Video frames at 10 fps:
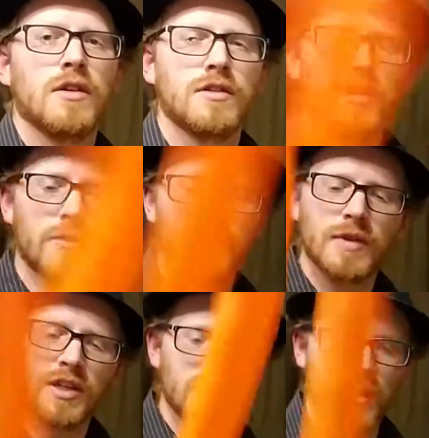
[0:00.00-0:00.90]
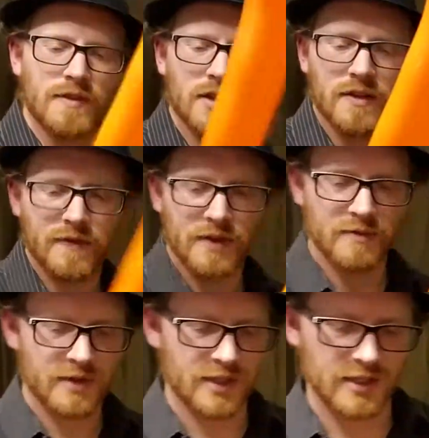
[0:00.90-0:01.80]
So, kids will have a ton of fun
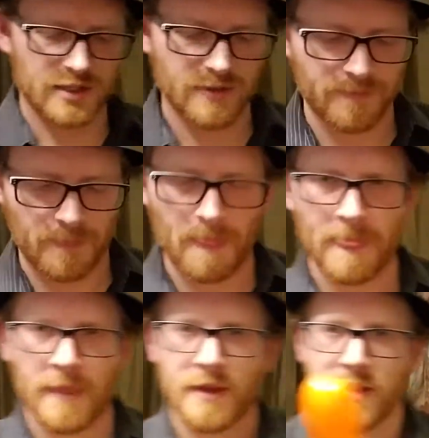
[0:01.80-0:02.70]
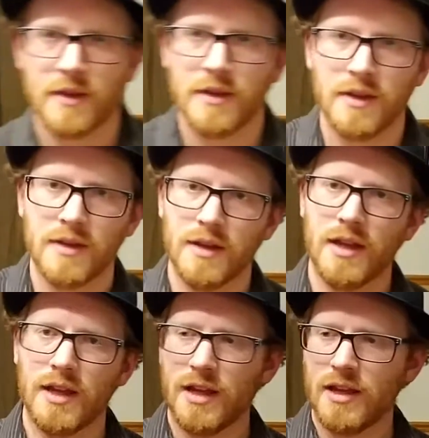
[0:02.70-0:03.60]
with this.
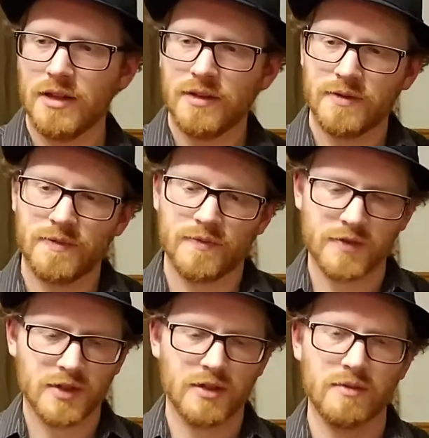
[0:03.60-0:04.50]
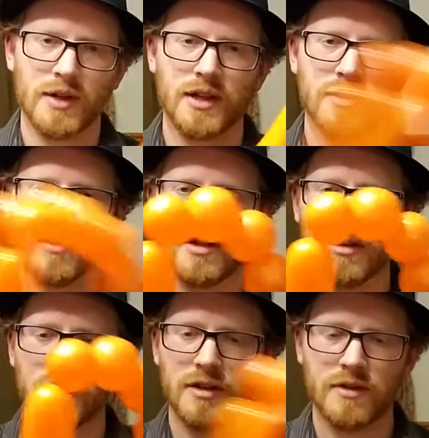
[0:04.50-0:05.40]
And it's a good way to
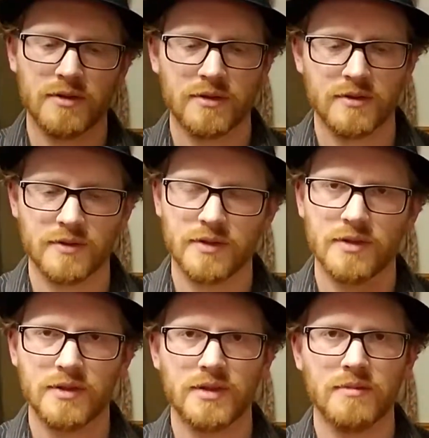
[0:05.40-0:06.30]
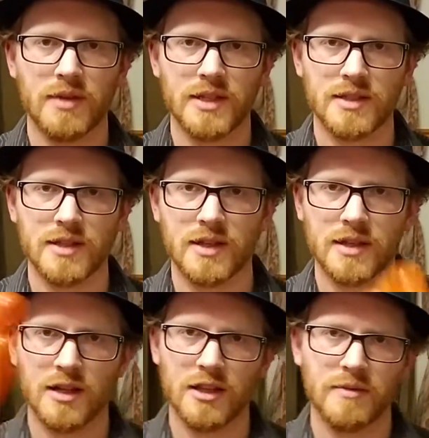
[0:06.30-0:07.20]
learn some basic
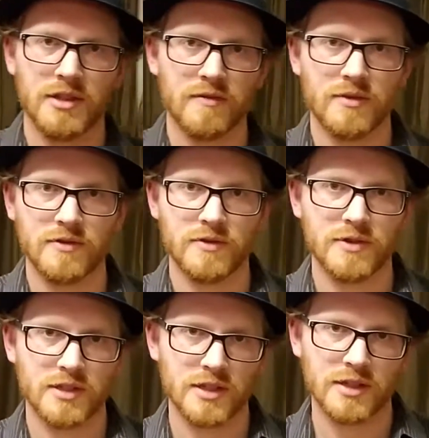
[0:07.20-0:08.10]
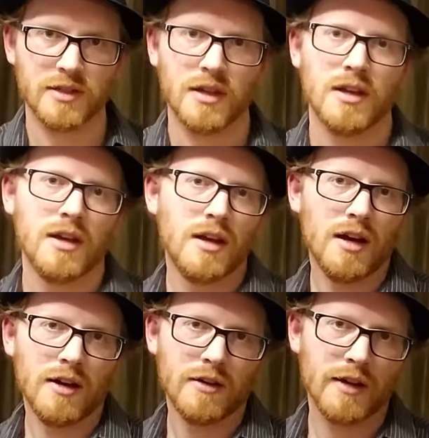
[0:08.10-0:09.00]
elements of balloon twisting.
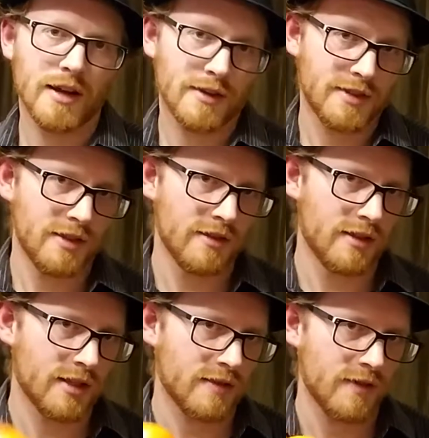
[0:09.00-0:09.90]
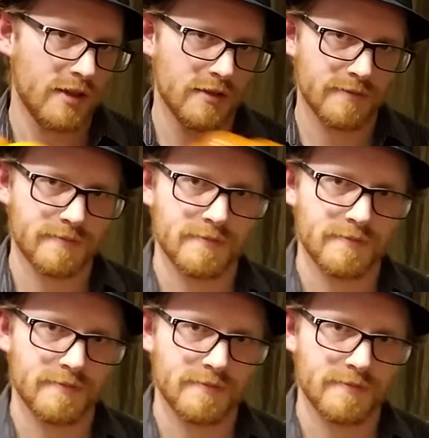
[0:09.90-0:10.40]
Alright, I'll see you in the next video.